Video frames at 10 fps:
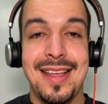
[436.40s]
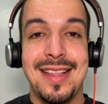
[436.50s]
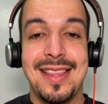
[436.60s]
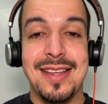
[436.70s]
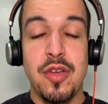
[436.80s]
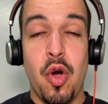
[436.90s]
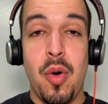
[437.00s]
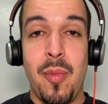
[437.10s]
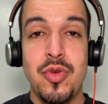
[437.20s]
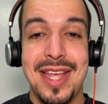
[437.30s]
That's
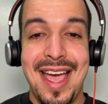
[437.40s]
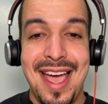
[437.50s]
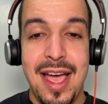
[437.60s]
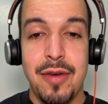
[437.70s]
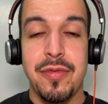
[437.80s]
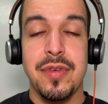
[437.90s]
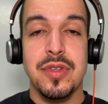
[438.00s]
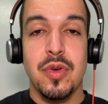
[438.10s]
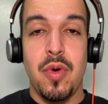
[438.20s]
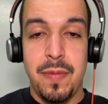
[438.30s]
almost half.
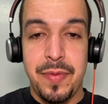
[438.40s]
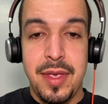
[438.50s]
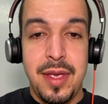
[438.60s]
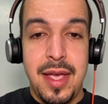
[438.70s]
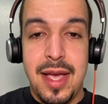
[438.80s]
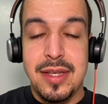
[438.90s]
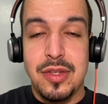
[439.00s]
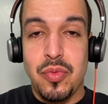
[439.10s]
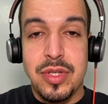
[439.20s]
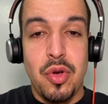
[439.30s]
So, as a
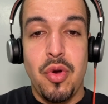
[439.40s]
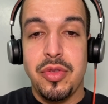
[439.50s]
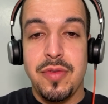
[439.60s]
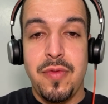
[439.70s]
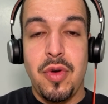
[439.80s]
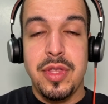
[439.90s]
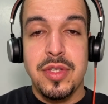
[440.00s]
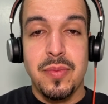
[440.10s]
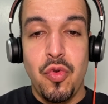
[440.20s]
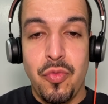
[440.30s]
result of all
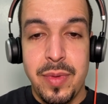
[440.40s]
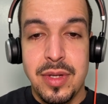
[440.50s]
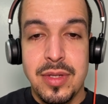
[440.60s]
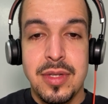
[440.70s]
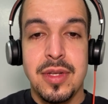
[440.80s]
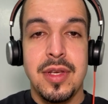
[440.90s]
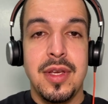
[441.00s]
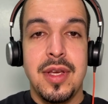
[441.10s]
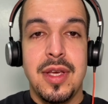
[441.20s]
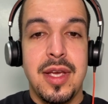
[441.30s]
these movements,
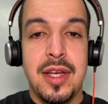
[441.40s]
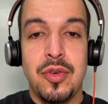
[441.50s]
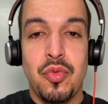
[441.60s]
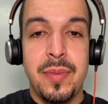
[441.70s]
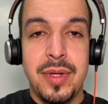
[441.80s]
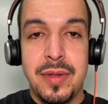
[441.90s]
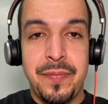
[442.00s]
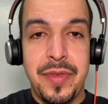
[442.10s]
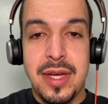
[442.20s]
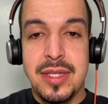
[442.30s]
and women
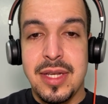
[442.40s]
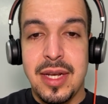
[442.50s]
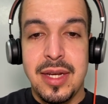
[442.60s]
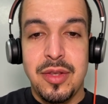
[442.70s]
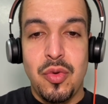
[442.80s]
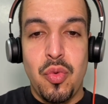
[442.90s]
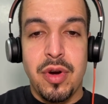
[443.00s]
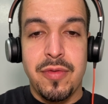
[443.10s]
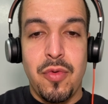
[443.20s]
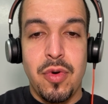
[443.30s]
excelling in the
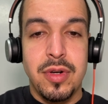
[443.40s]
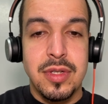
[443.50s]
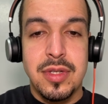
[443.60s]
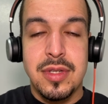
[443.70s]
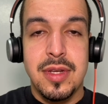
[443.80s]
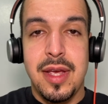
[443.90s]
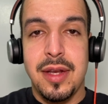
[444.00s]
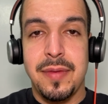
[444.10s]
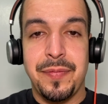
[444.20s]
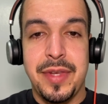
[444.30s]
workforce
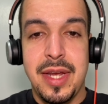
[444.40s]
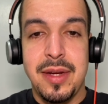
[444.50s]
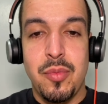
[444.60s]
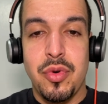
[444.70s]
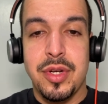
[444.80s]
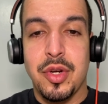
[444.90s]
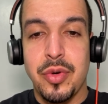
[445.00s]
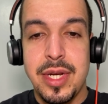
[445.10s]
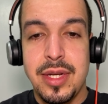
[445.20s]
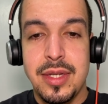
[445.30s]
and getting more
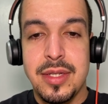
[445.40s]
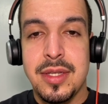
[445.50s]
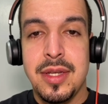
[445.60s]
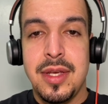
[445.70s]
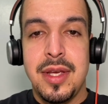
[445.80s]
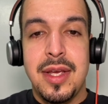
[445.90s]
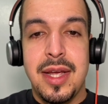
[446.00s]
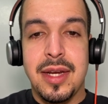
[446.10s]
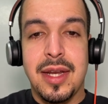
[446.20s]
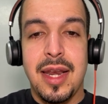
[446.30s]
degrees
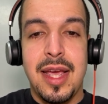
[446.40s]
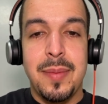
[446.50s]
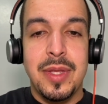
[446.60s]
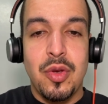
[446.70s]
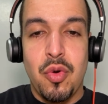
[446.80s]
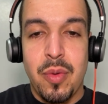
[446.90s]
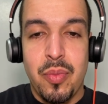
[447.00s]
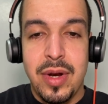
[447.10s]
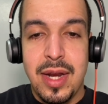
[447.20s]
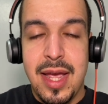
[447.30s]
and climbing the
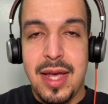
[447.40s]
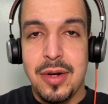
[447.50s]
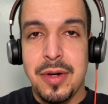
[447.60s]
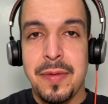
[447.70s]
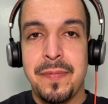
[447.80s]
corporate ladder,